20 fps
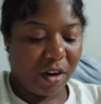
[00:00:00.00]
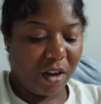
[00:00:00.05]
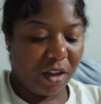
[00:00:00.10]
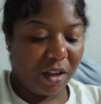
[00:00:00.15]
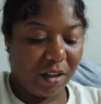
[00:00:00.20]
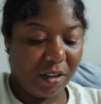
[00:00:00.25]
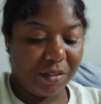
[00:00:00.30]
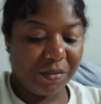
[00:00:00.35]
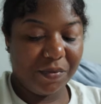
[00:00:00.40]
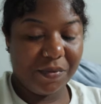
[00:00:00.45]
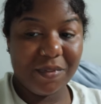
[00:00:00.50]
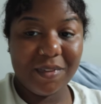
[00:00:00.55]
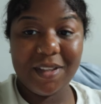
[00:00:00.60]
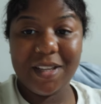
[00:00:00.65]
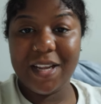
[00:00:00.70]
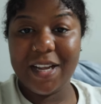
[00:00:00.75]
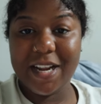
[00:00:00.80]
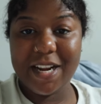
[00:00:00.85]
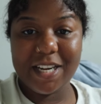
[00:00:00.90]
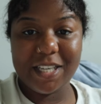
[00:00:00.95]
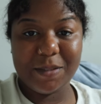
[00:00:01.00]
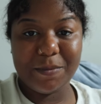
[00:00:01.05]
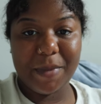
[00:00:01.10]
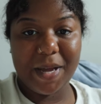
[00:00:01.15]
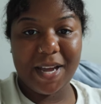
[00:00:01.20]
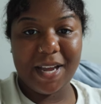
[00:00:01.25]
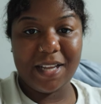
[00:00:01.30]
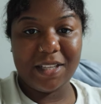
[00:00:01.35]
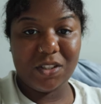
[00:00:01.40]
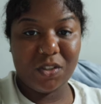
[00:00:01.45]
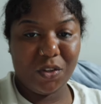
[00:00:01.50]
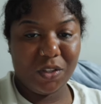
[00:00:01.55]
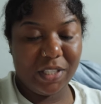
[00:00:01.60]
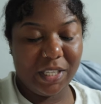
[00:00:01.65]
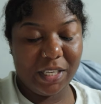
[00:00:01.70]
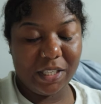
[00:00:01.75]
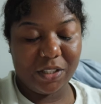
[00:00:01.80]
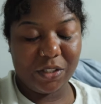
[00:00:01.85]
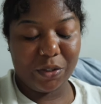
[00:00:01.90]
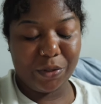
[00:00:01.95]
it all. Here's my
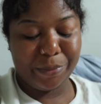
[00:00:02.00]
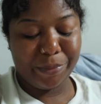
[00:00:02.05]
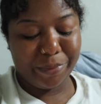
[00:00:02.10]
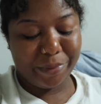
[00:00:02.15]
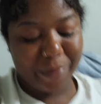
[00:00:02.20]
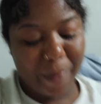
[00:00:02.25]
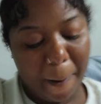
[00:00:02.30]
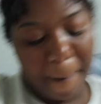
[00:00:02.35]
tortilla soup.